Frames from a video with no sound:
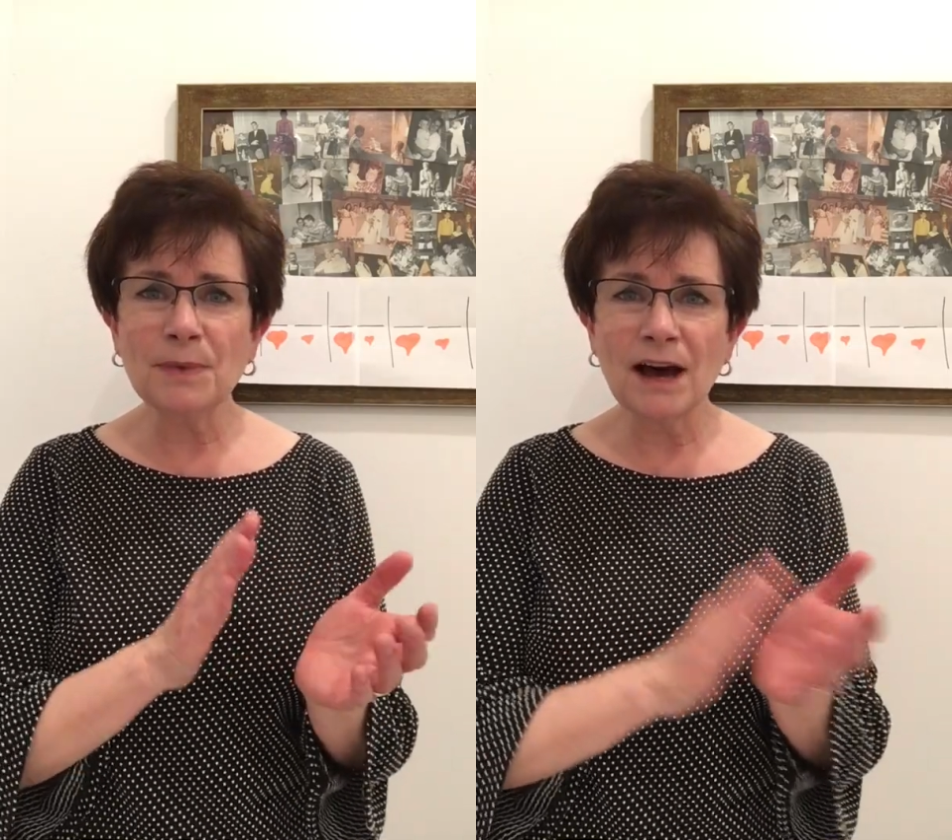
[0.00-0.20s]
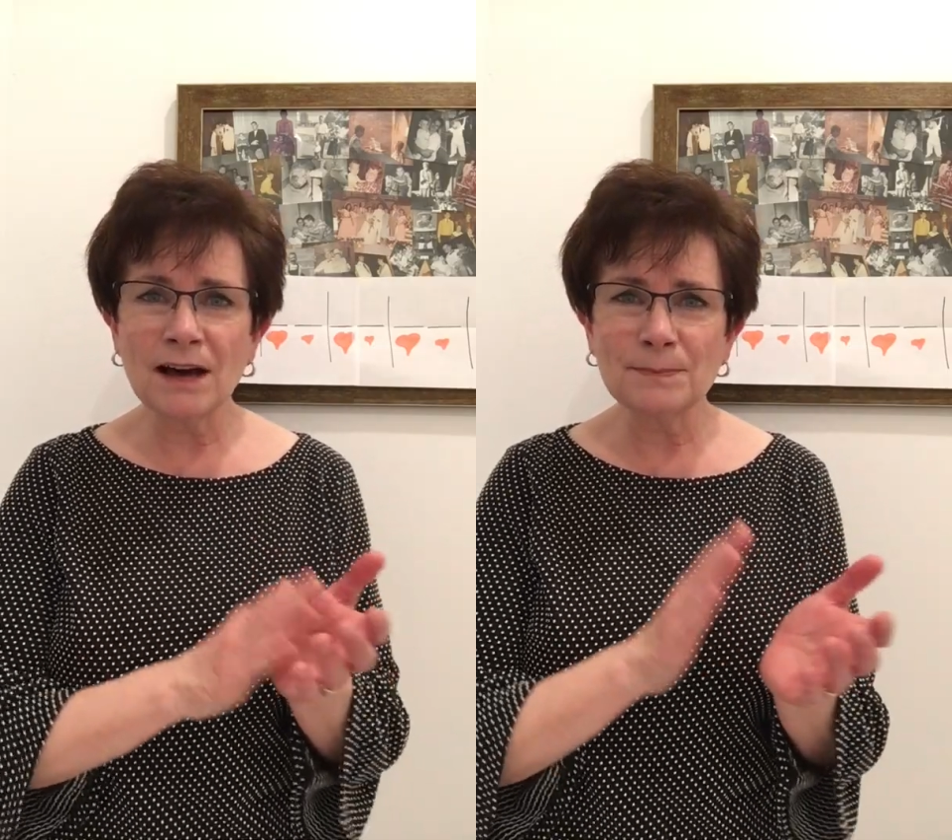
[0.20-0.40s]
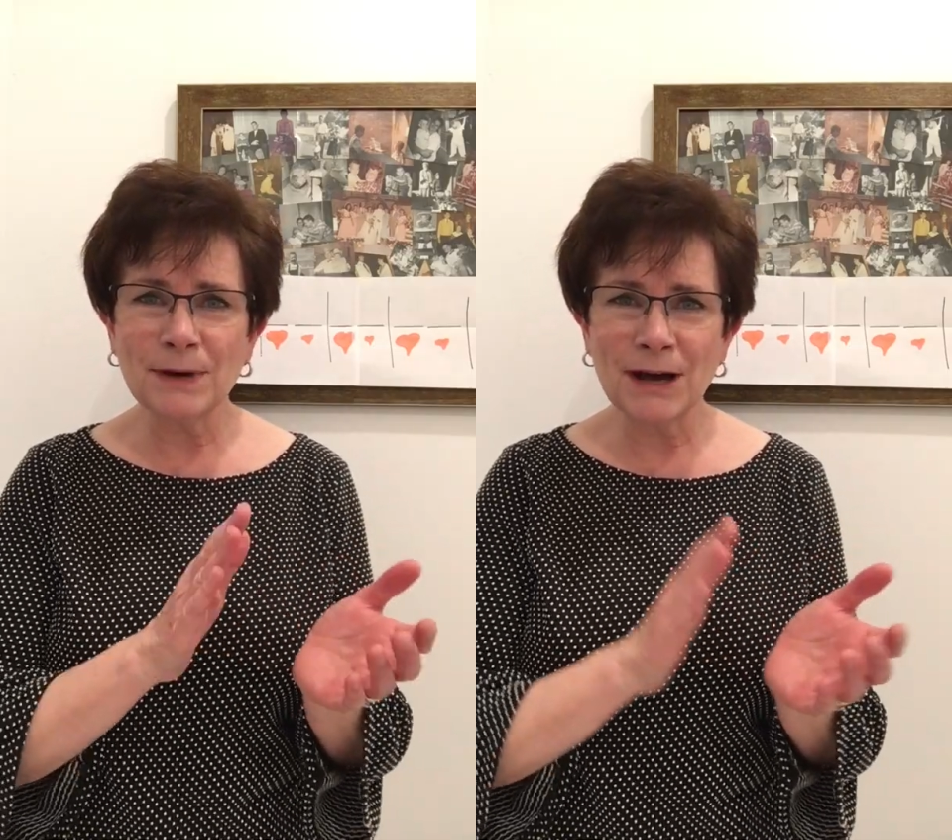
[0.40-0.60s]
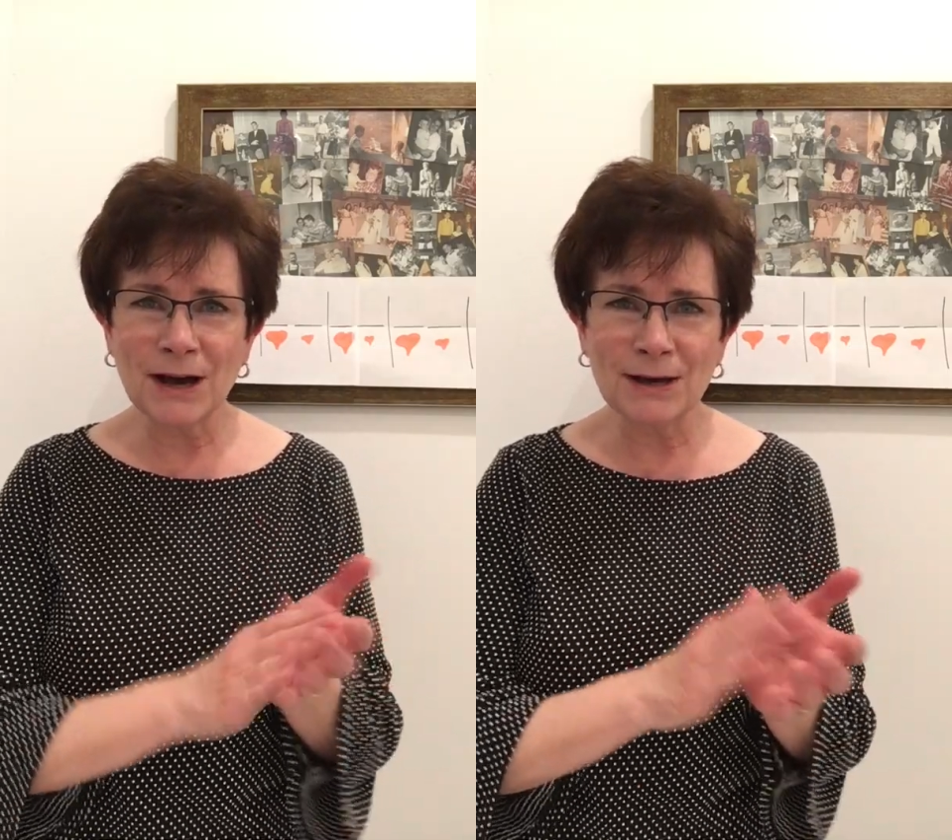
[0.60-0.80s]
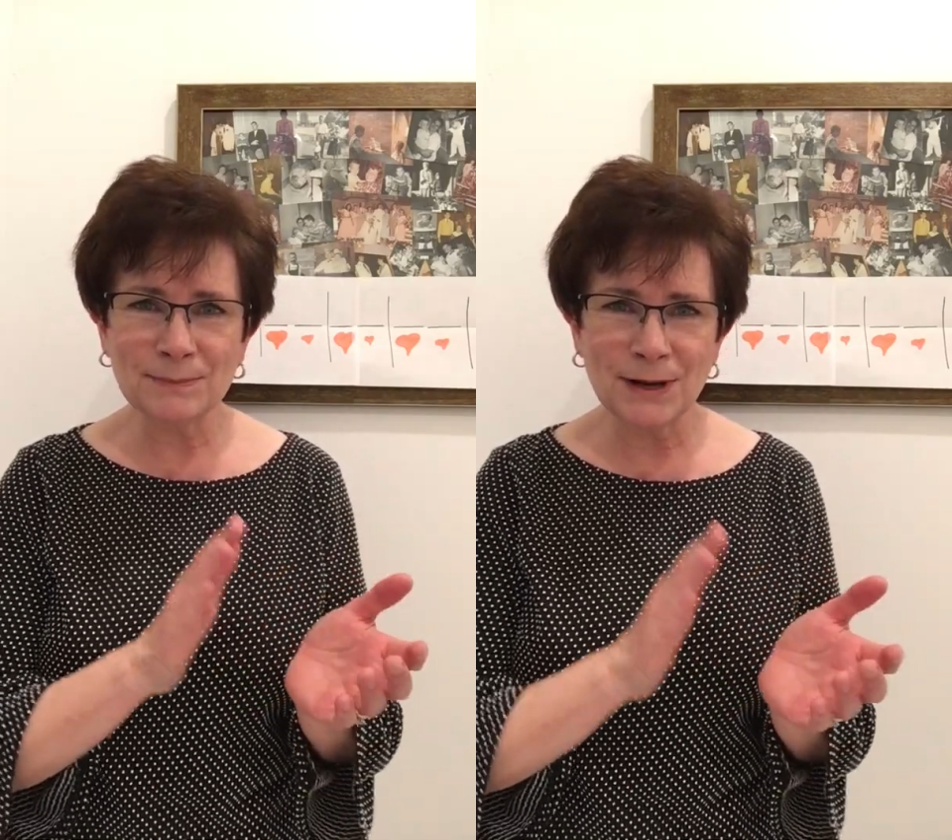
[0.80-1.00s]
hop,
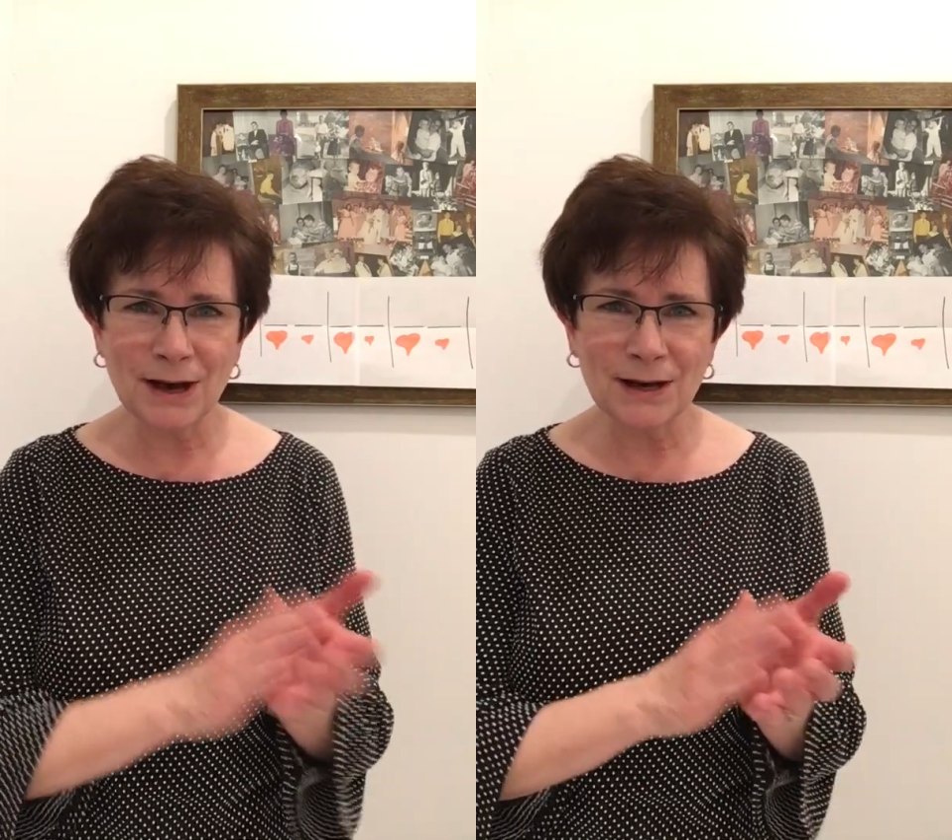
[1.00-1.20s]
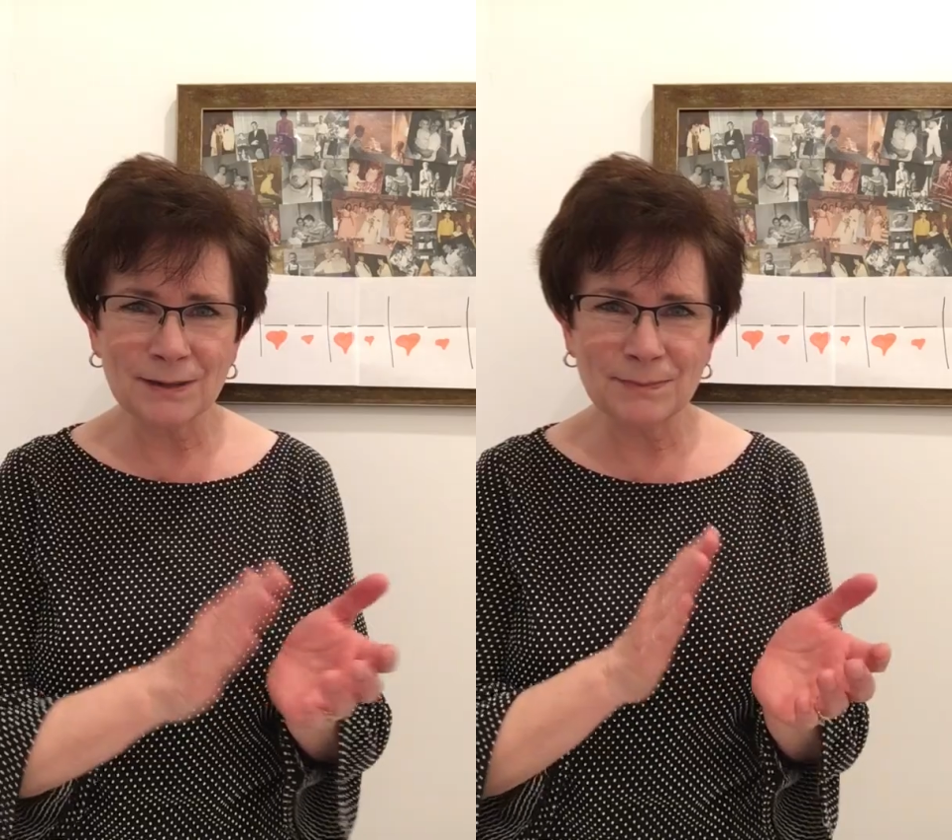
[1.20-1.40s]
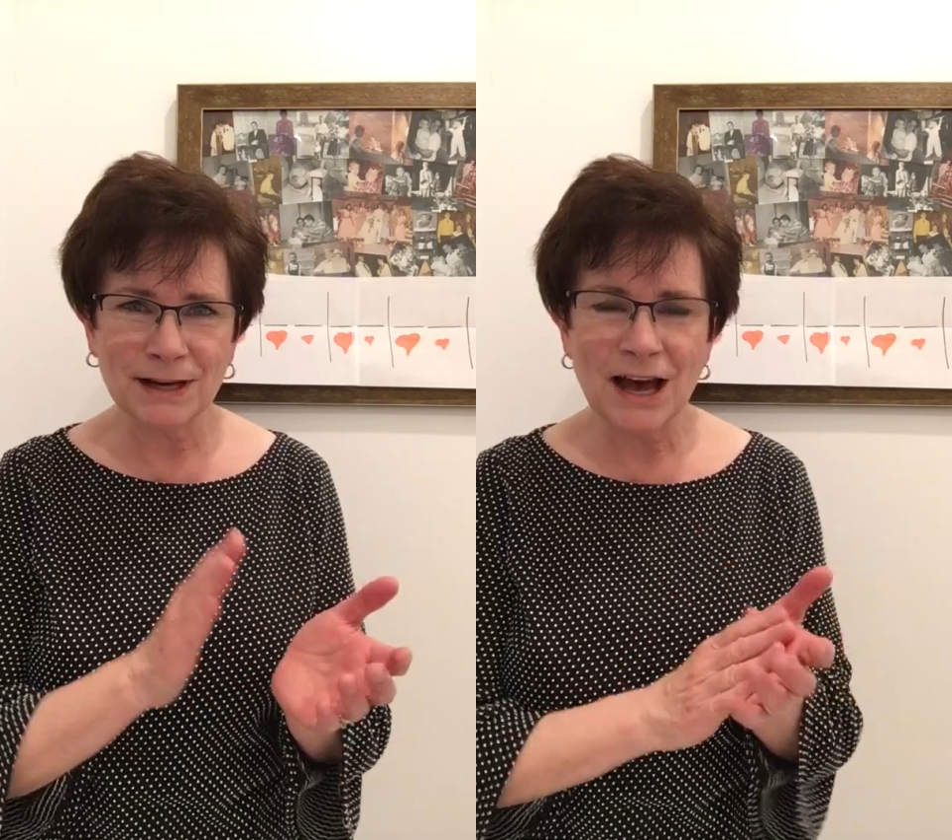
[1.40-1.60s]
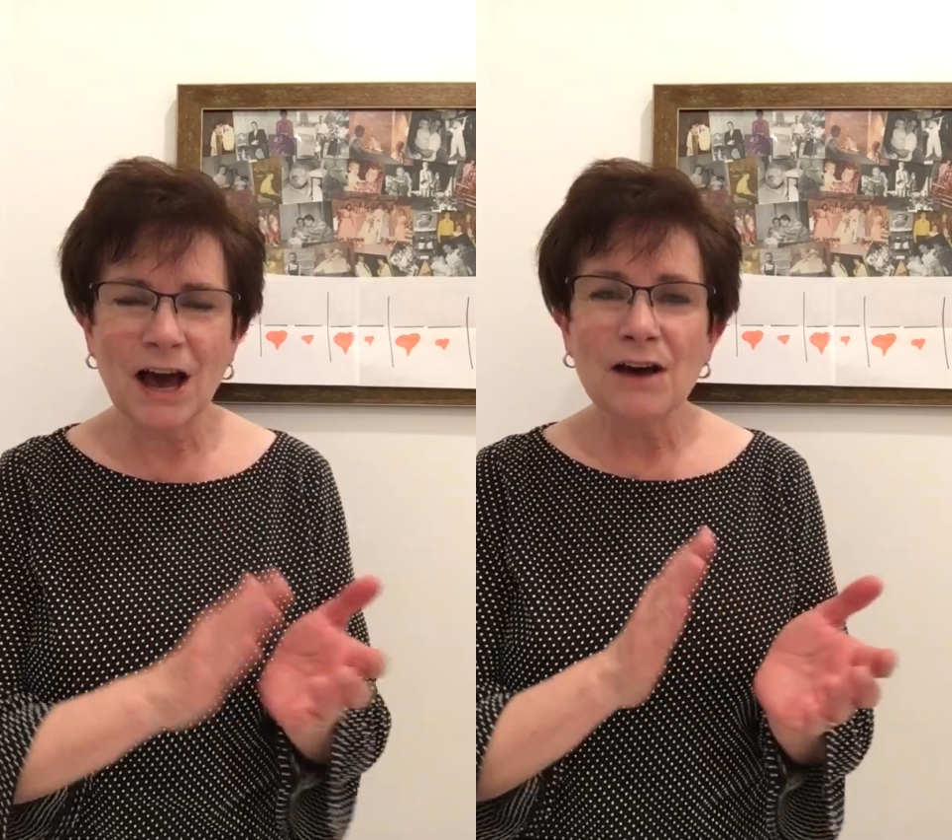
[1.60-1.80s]
hop, hop.